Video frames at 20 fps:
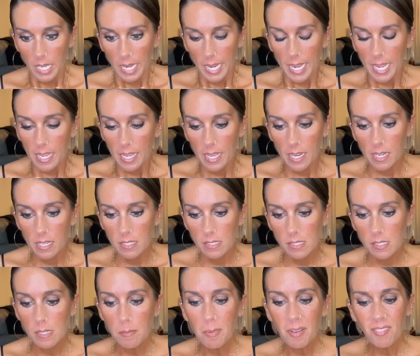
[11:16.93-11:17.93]
And
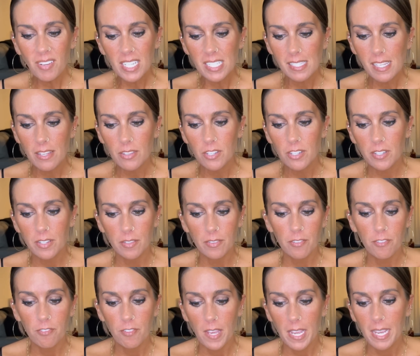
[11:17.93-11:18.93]
some of his other
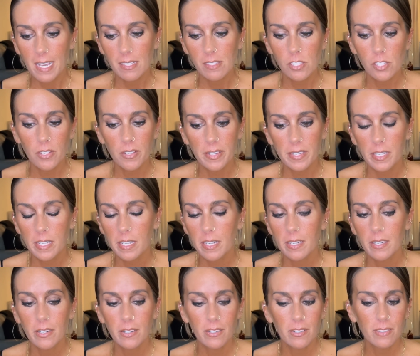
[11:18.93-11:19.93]
fans are in
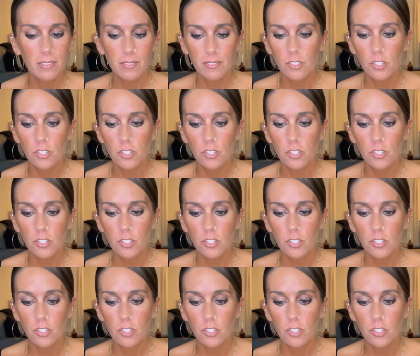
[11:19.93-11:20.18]
here